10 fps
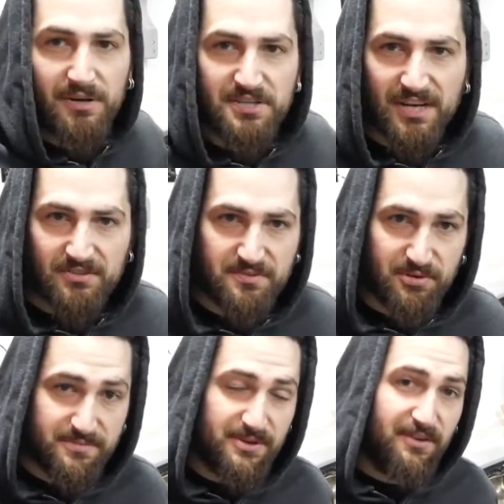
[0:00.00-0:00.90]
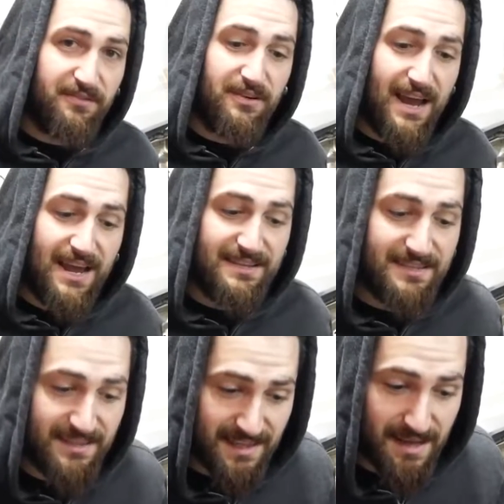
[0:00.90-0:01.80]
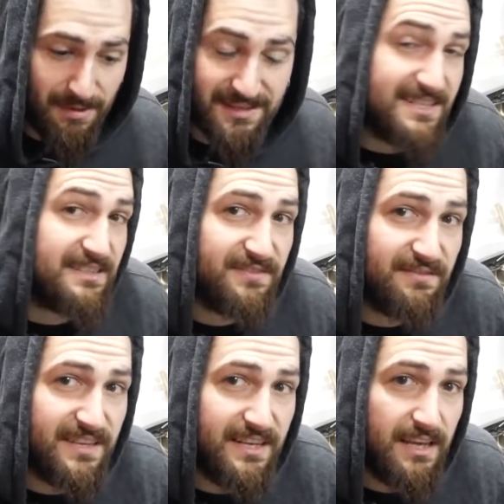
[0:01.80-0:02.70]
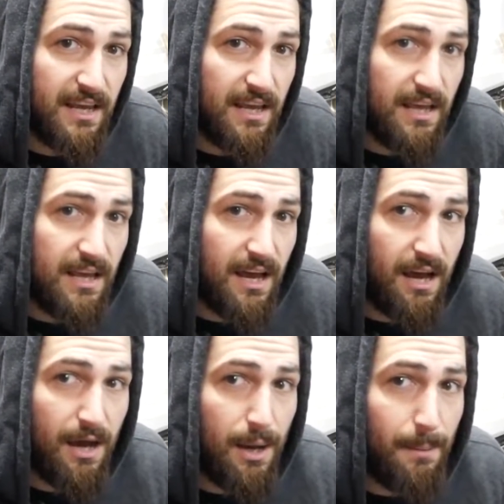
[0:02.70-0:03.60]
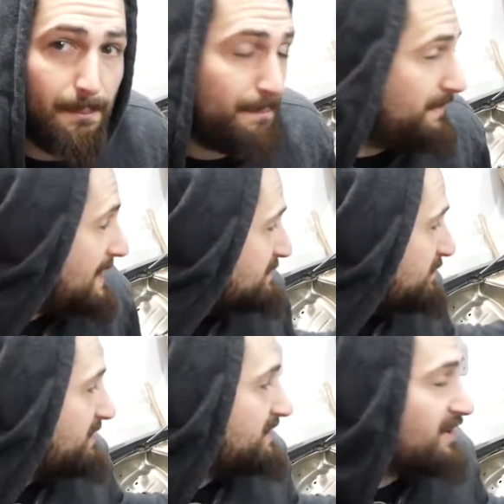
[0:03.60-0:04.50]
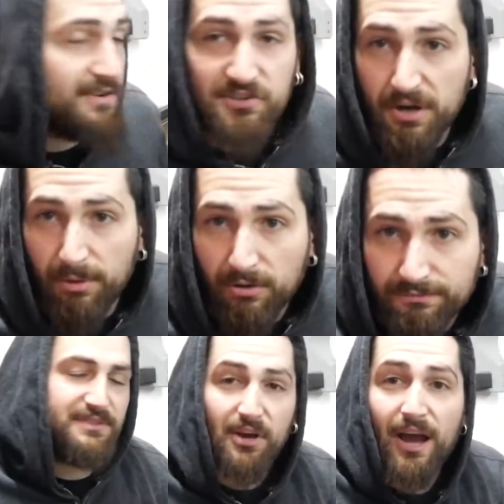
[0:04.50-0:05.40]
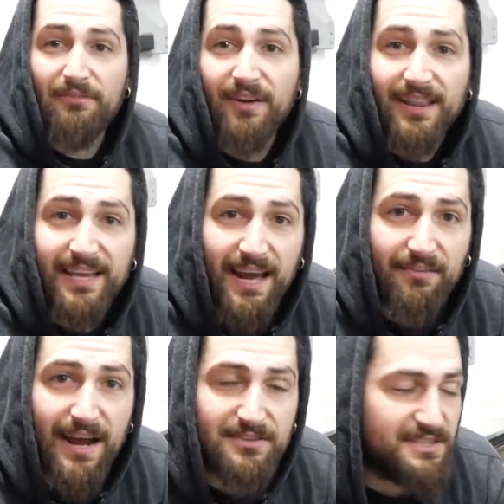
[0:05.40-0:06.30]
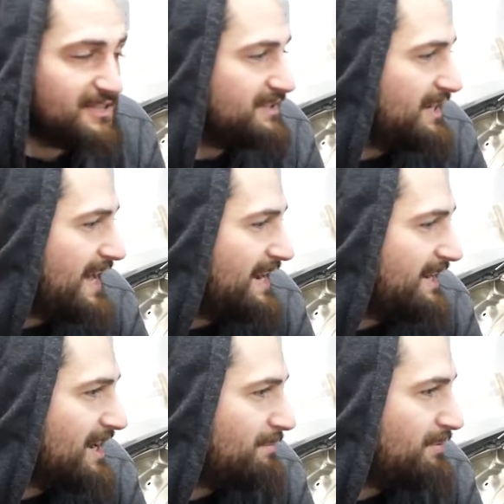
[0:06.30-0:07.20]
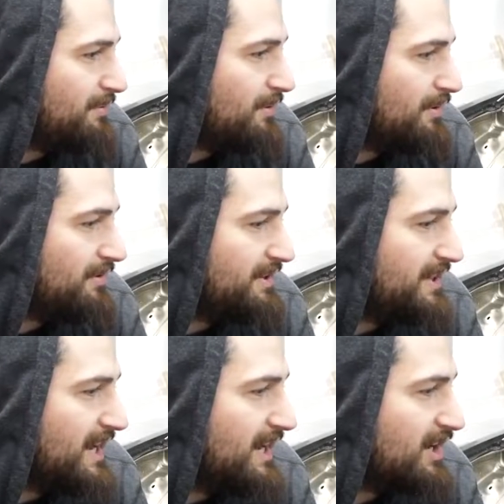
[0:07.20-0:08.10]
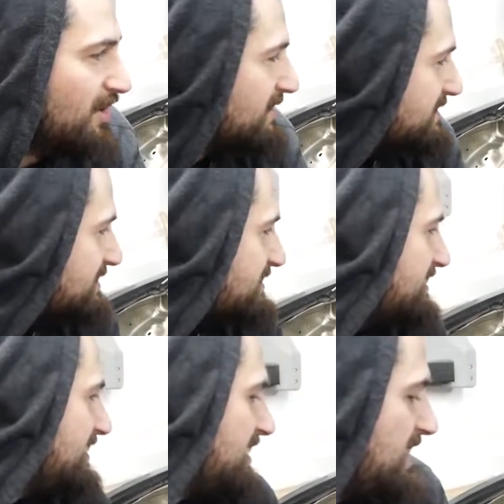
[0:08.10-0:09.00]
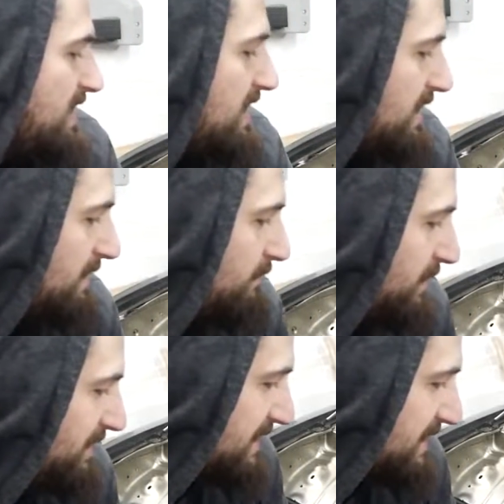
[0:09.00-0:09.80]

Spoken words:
injectors puts me over at about 650. That's with current turbo. So I finally got around to adding up all the costs with